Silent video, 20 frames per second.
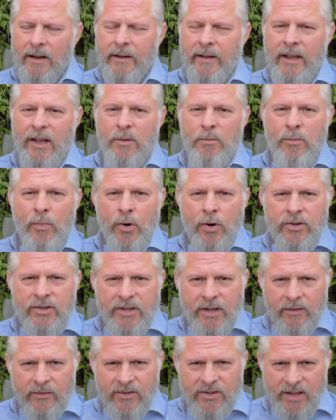
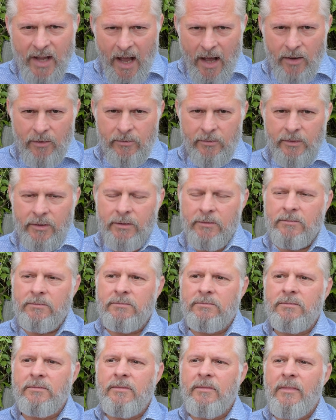immersive sound,
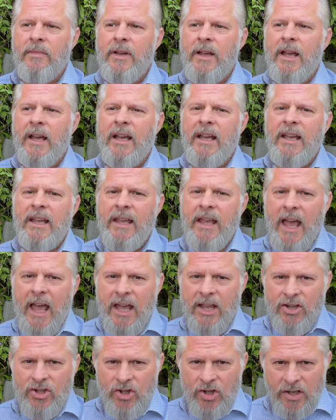
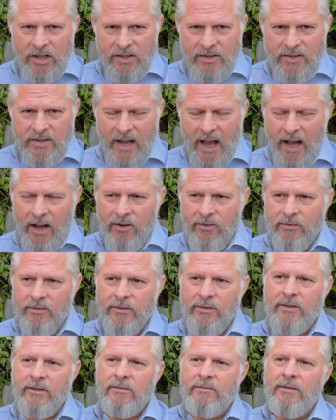engaging
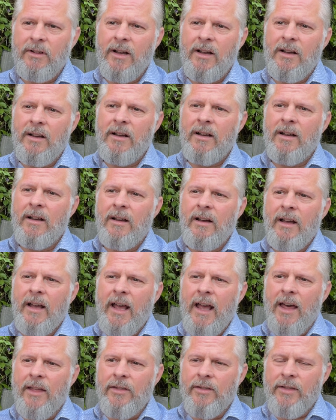sound,
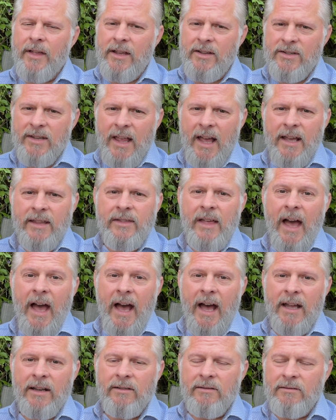and things like that,